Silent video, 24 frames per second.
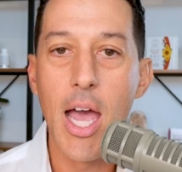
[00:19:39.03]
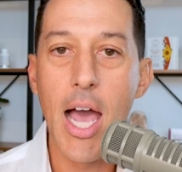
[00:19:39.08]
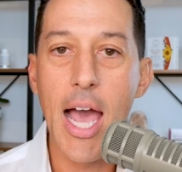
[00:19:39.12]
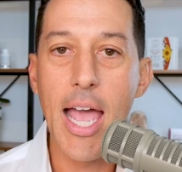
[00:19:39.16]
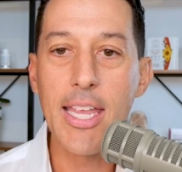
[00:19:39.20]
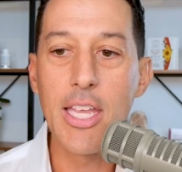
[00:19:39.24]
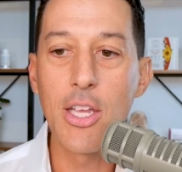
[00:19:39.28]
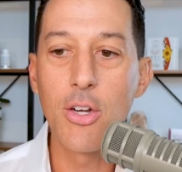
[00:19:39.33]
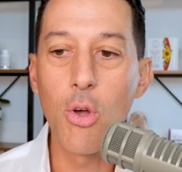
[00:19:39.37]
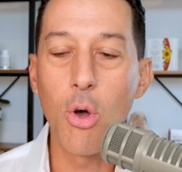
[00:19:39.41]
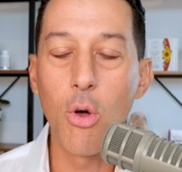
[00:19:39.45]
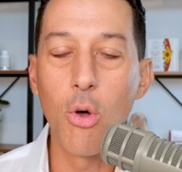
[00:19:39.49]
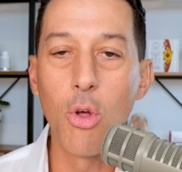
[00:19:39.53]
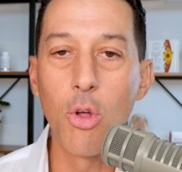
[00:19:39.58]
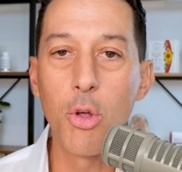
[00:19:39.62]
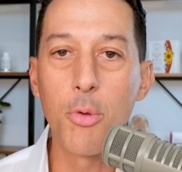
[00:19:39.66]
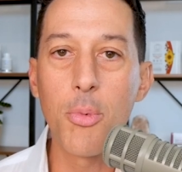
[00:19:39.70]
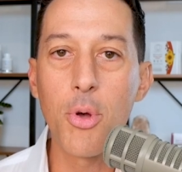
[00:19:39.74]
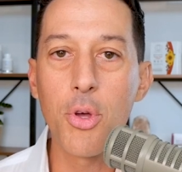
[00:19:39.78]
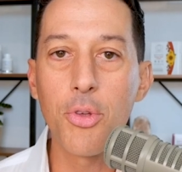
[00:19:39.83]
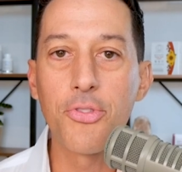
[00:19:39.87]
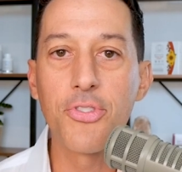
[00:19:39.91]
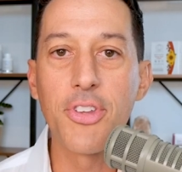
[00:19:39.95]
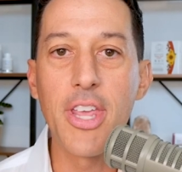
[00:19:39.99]
I can
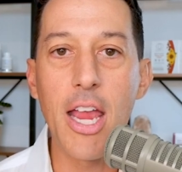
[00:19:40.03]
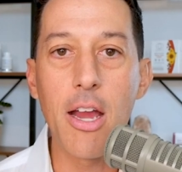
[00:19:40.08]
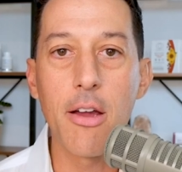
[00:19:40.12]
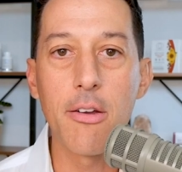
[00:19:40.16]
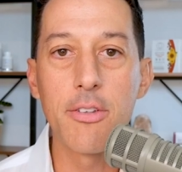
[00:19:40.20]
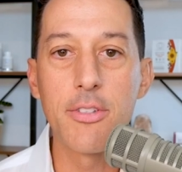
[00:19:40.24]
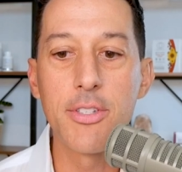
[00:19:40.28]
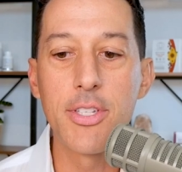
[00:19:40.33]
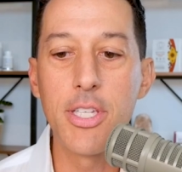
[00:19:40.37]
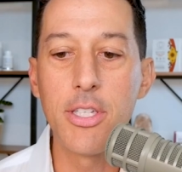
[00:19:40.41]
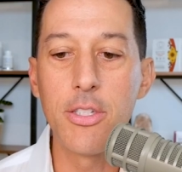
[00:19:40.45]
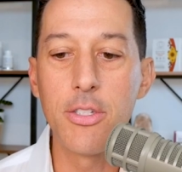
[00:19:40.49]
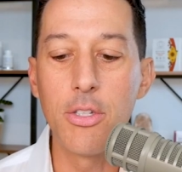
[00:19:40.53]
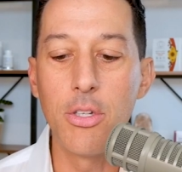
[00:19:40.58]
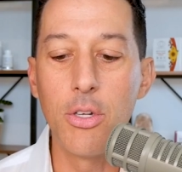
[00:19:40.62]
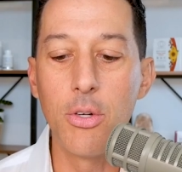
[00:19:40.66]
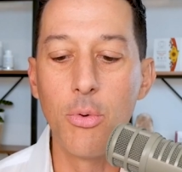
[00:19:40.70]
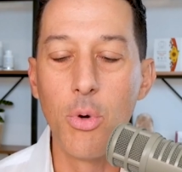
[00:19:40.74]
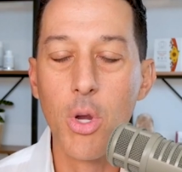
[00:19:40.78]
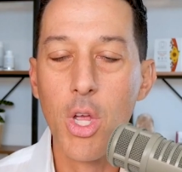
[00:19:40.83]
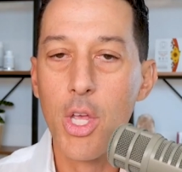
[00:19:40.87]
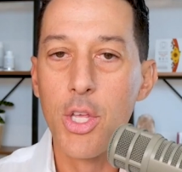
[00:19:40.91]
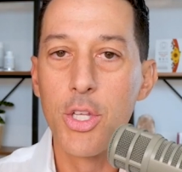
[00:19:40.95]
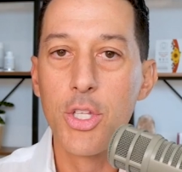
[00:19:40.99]
almost guarantee
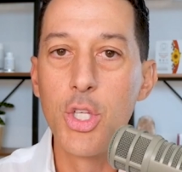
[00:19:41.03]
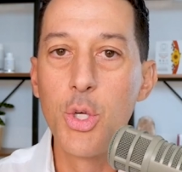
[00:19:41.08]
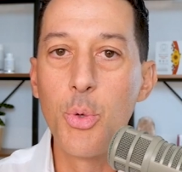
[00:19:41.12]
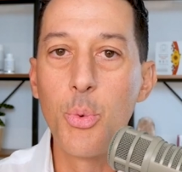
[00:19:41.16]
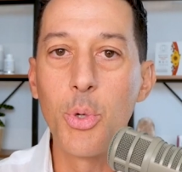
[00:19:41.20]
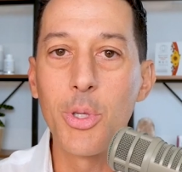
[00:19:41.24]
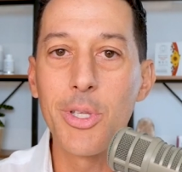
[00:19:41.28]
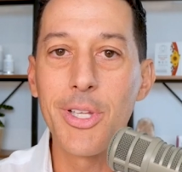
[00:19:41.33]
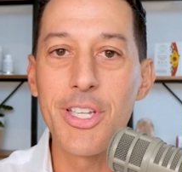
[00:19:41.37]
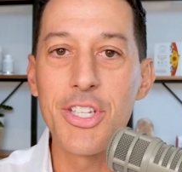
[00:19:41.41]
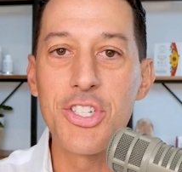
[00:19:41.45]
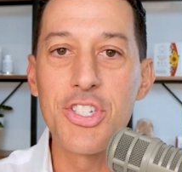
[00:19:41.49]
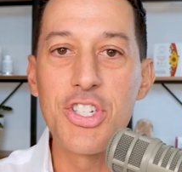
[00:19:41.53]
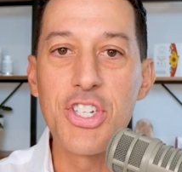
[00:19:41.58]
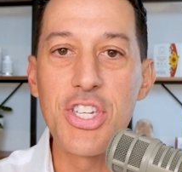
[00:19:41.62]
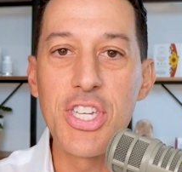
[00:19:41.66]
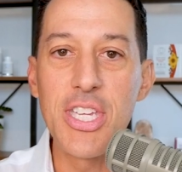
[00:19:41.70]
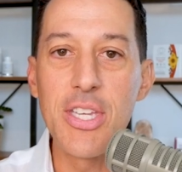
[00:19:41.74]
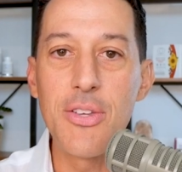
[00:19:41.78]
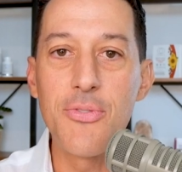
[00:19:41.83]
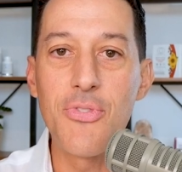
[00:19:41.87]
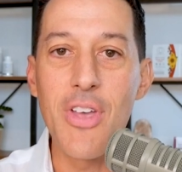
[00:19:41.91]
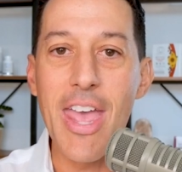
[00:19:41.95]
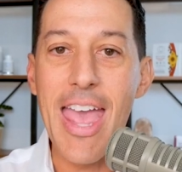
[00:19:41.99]
you, you will
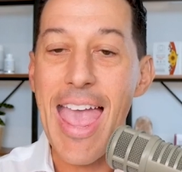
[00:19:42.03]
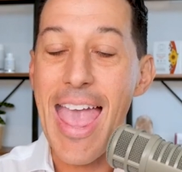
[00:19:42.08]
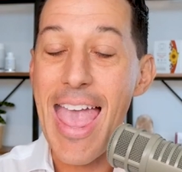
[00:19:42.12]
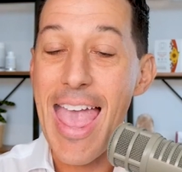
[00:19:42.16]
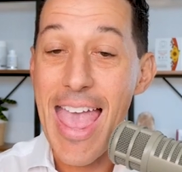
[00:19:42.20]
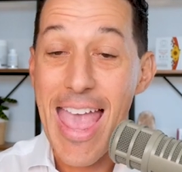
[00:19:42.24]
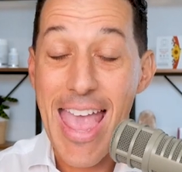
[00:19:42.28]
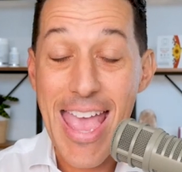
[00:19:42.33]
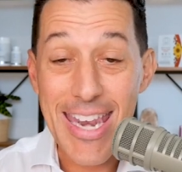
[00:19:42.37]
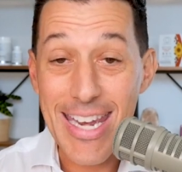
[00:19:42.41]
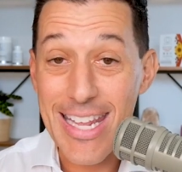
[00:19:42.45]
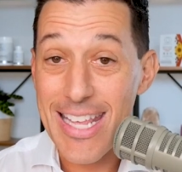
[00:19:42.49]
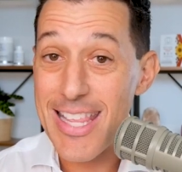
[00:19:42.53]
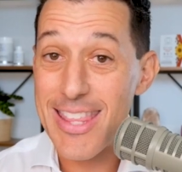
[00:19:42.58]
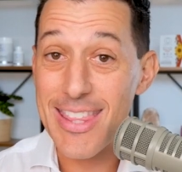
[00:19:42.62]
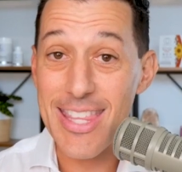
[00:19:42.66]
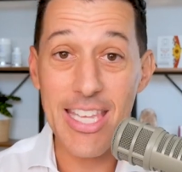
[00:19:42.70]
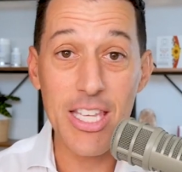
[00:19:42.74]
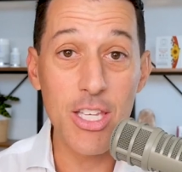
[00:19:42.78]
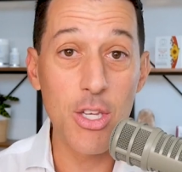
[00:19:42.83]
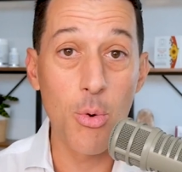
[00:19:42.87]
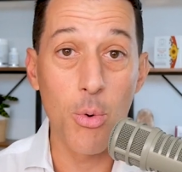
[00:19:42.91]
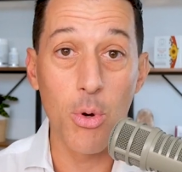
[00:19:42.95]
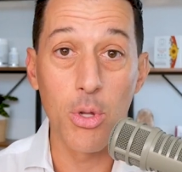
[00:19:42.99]
achieve
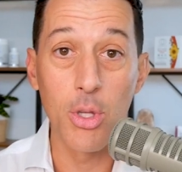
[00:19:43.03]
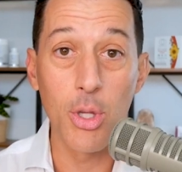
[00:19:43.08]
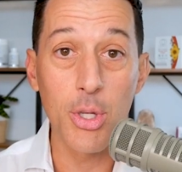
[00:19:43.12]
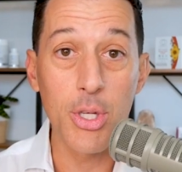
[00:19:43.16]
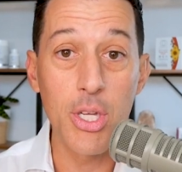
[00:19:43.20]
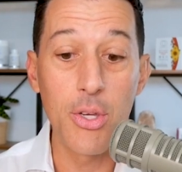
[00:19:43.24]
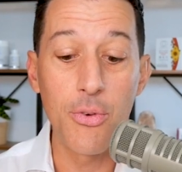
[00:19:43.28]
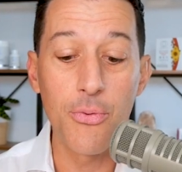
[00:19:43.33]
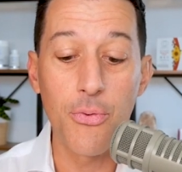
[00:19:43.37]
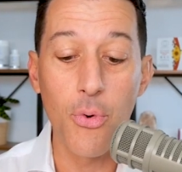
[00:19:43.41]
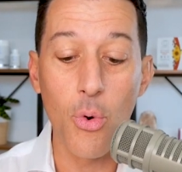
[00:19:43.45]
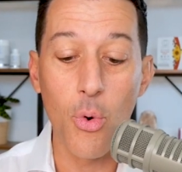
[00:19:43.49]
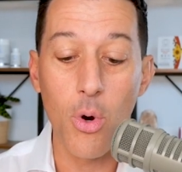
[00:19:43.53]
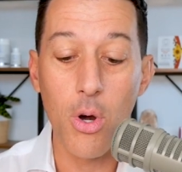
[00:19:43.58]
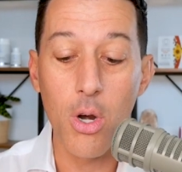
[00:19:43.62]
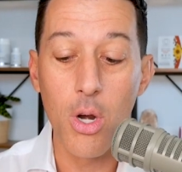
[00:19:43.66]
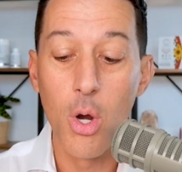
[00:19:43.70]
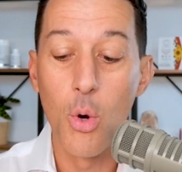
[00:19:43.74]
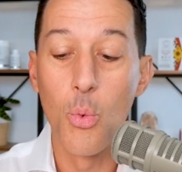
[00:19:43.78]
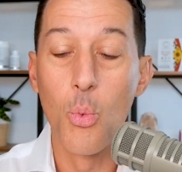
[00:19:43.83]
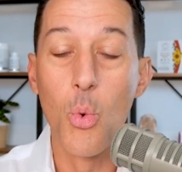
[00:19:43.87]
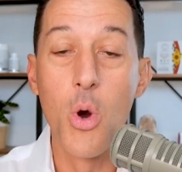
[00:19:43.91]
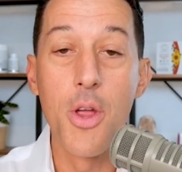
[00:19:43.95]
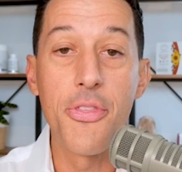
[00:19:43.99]
anything you were looking for
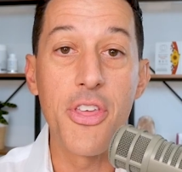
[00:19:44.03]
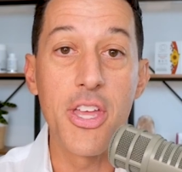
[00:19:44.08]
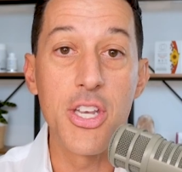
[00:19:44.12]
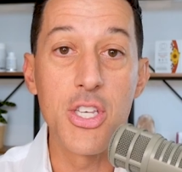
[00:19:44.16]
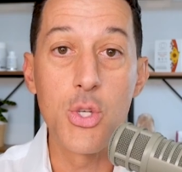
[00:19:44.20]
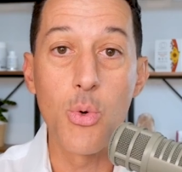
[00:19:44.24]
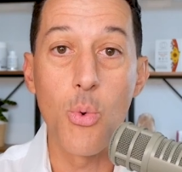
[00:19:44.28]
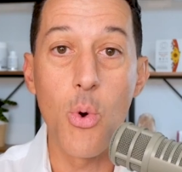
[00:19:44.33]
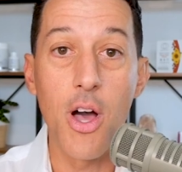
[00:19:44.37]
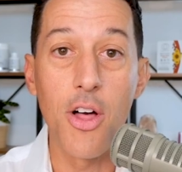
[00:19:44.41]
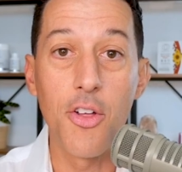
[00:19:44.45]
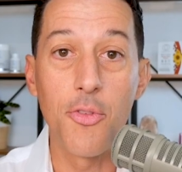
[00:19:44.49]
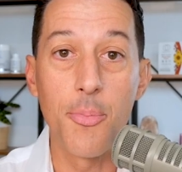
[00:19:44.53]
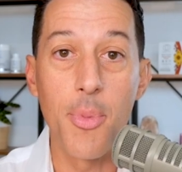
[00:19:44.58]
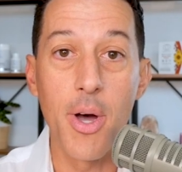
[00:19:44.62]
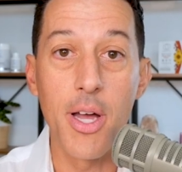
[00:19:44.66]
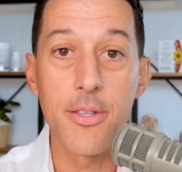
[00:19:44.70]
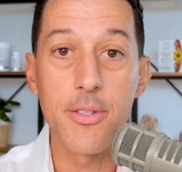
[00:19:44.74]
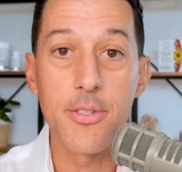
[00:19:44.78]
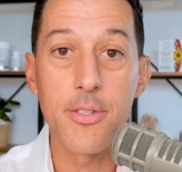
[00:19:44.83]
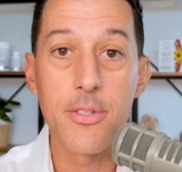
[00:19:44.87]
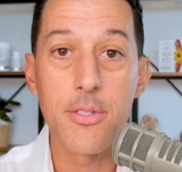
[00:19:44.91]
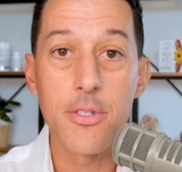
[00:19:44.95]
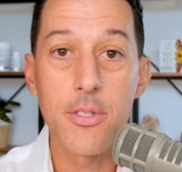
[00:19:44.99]
within 12
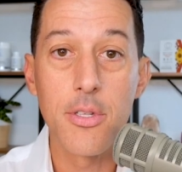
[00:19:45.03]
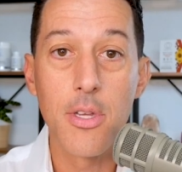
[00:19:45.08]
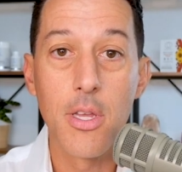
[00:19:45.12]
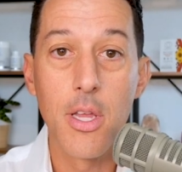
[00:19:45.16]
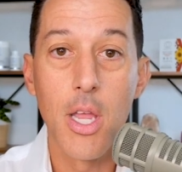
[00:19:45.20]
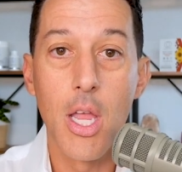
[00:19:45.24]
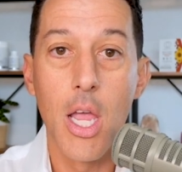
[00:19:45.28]
months.